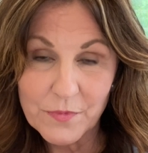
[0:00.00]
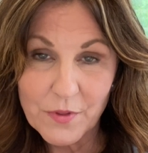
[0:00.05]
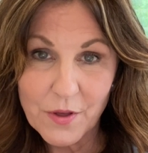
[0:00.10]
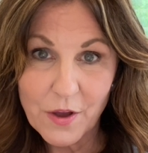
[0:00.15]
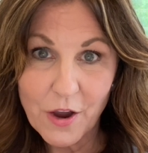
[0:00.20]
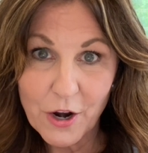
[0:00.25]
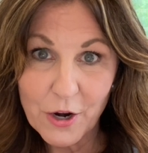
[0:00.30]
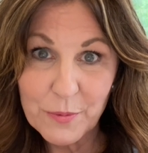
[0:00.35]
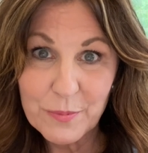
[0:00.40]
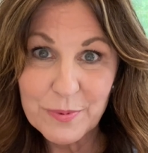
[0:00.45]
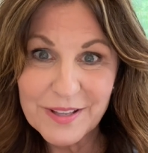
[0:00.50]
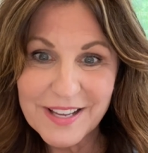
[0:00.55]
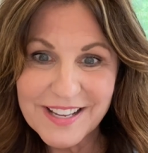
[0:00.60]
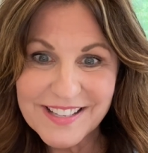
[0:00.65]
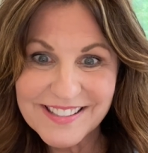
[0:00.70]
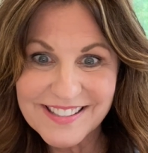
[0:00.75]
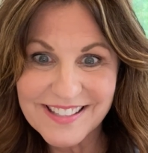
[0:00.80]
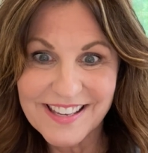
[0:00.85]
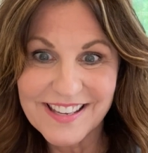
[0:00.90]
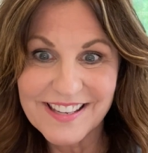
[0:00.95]
Our
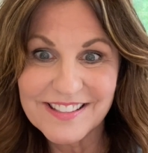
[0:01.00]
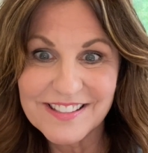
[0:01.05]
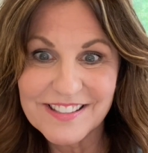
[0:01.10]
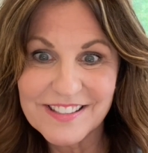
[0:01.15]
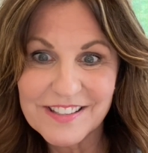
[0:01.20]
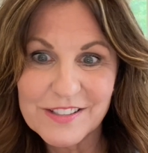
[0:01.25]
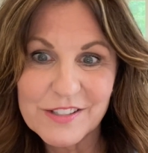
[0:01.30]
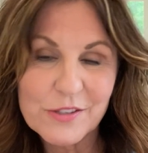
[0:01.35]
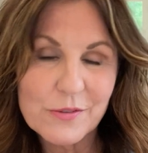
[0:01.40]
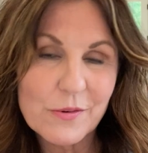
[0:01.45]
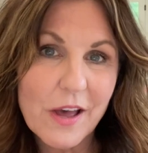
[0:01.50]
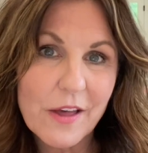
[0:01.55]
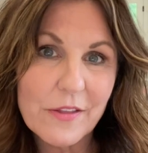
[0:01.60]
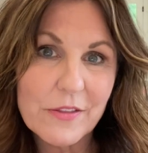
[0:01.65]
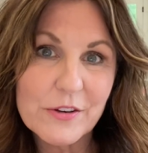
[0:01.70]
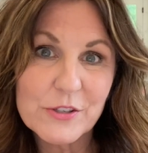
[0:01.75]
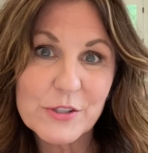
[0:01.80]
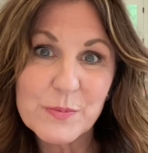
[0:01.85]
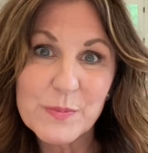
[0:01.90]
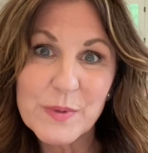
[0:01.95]
blessings to
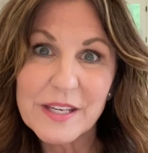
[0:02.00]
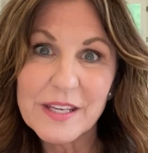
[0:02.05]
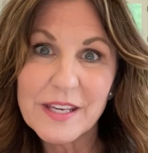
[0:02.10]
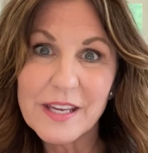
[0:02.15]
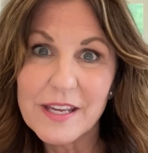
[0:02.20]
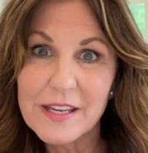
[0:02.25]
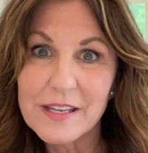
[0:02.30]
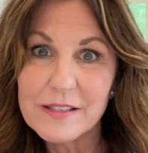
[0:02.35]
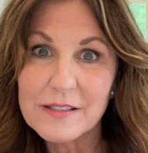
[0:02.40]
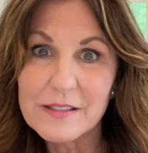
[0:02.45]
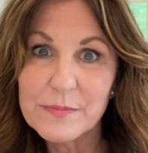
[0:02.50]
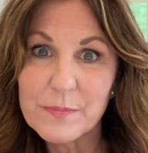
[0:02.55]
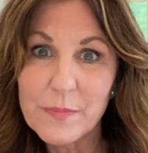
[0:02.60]
others begins